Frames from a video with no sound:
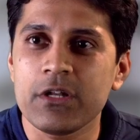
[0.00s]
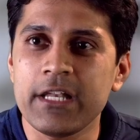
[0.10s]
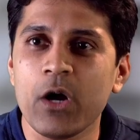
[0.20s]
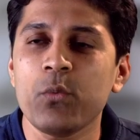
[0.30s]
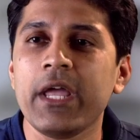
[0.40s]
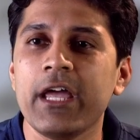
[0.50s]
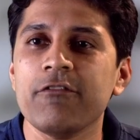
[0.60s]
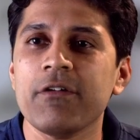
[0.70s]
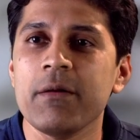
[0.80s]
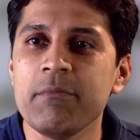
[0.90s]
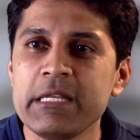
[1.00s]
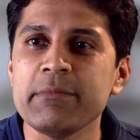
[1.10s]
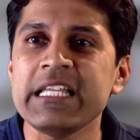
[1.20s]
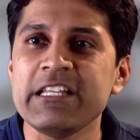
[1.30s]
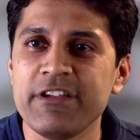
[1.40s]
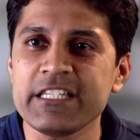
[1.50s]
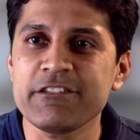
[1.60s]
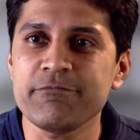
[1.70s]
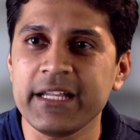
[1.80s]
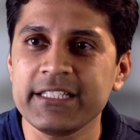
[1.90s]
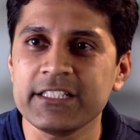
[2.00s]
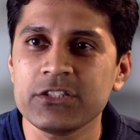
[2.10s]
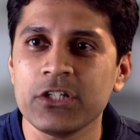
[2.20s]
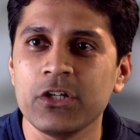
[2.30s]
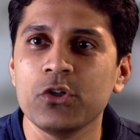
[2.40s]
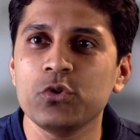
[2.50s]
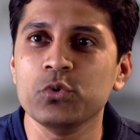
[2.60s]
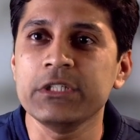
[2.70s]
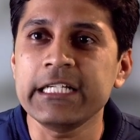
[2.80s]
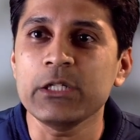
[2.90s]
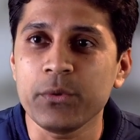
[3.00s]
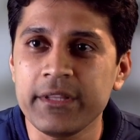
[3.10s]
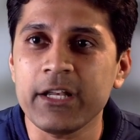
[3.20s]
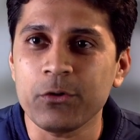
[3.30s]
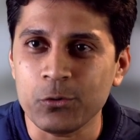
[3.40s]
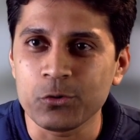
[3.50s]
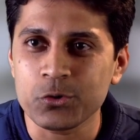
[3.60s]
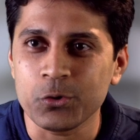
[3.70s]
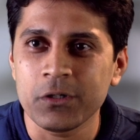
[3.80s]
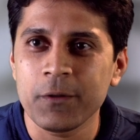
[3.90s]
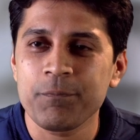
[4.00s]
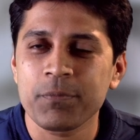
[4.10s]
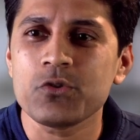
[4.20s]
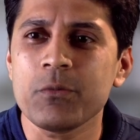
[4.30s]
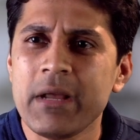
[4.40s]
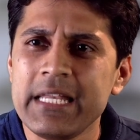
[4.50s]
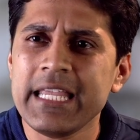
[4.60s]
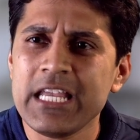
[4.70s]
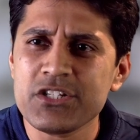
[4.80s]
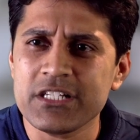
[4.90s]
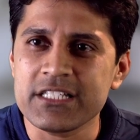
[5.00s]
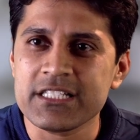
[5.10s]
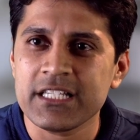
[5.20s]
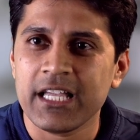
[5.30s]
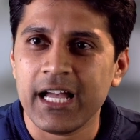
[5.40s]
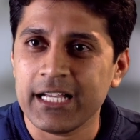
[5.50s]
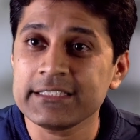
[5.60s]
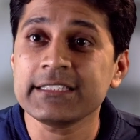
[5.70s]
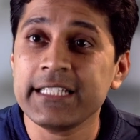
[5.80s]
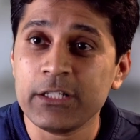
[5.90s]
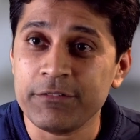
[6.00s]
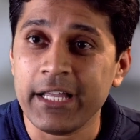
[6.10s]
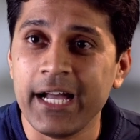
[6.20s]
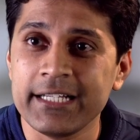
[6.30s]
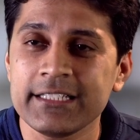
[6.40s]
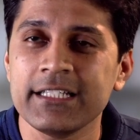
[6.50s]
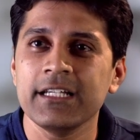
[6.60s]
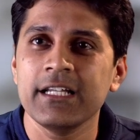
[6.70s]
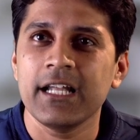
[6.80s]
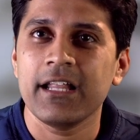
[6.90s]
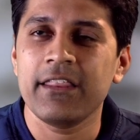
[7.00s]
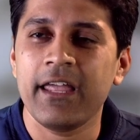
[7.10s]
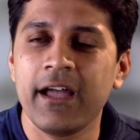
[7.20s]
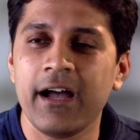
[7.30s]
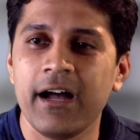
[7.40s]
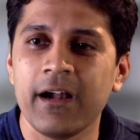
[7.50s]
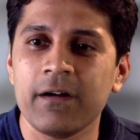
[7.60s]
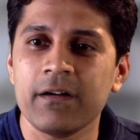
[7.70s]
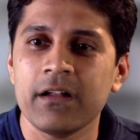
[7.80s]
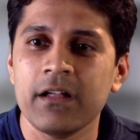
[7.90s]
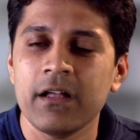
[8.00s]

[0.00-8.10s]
Now we have minimally invasive methods to deal with that also. So medications are state of the art. There are